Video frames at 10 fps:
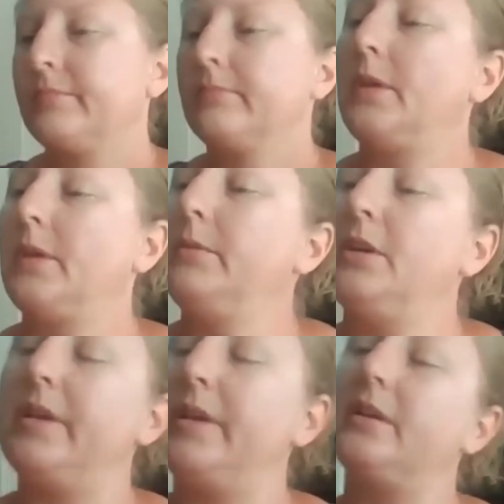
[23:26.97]
I'm going to
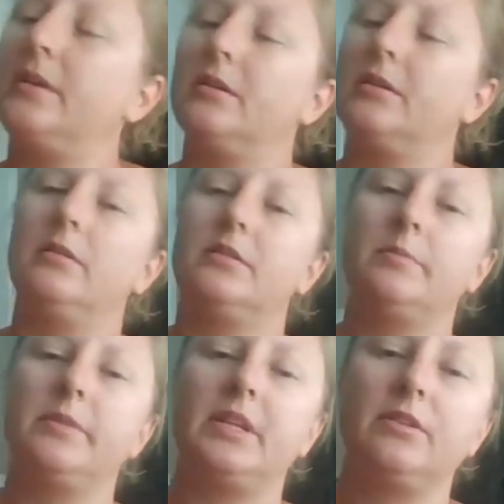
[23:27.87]
make
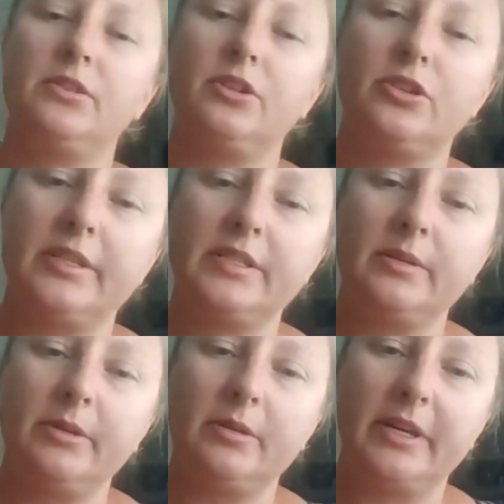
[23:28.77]
something else to trace.
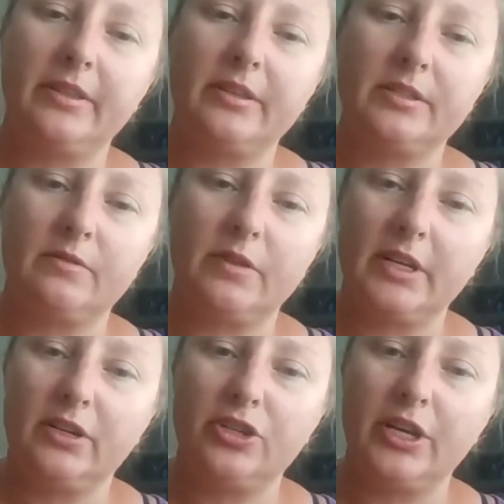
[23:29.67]
I'm going to make this
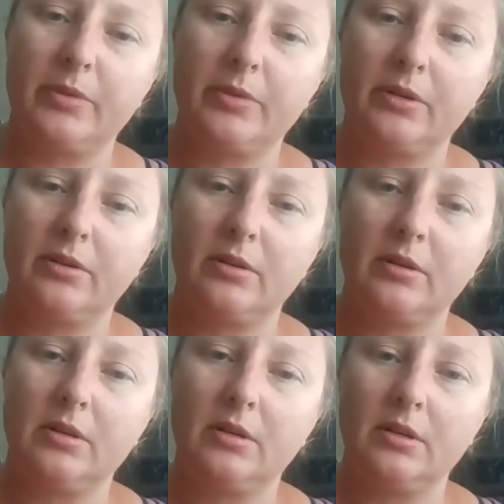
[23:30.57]
funny shape.
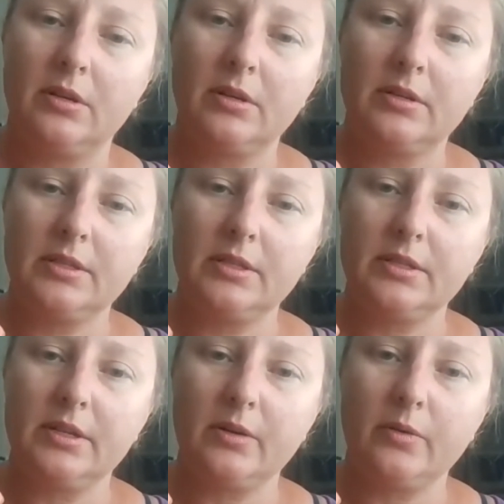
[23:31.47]
See, it's
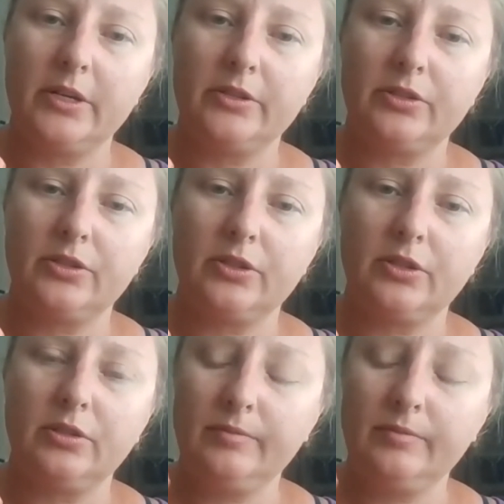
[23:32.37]
not quite a circle.